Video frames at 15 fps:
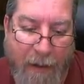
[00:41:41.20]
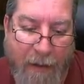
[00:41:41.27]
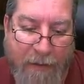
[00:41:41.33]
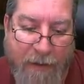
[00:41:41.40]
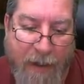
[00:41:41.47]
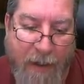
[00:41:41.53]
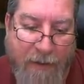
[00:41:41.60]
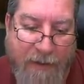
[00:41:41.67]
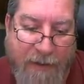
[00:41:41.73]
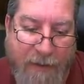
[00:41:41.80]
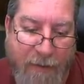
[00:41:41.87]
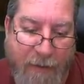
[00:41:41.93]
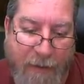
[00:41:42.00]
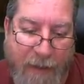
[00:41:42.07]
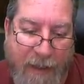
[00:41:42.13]
John
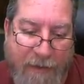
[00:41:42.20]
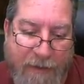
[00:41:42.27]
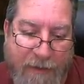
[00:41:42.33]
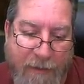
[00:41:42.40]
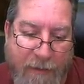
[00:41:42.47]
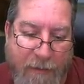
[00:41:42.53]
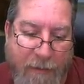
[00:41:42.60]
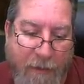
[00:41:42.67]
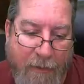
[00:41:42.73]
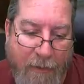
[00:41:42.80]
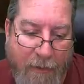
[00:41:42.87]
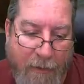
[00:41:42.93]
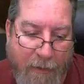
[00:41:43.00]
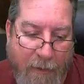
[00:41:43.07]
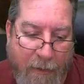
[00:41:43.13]
Searey Lester,
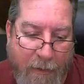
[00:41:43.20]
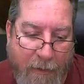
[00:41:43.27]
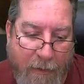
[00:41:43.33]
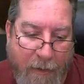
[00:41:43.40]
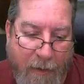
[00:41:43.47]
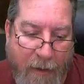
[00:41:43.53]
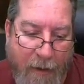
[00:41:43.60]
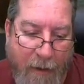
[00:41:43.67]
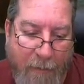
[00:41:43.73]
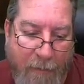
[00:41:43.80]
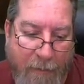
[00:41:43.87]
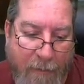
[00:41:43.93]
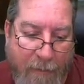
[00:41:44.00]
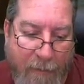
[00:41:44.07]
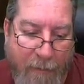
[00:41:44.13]

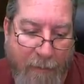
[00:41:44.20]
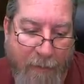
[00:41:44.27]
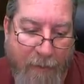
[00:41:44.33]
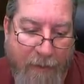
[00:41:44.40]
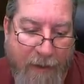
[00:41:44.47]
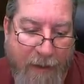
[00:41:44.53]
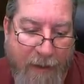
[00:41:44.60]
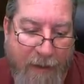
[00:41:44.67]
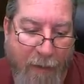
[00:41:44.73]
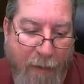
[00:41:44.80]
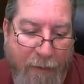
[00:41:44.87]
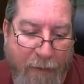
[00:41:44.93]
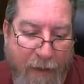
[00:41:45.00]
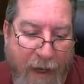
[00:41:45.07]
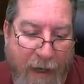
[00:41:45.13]
and then the
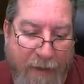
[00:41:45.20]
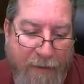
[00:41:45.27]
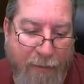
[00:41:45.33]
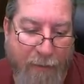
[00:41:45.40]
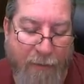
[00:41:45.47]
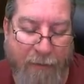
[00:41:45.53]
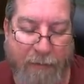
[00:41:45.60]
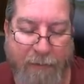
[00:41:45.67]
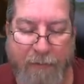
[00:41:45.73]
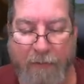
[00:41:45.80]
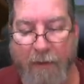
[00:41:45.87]
older guys were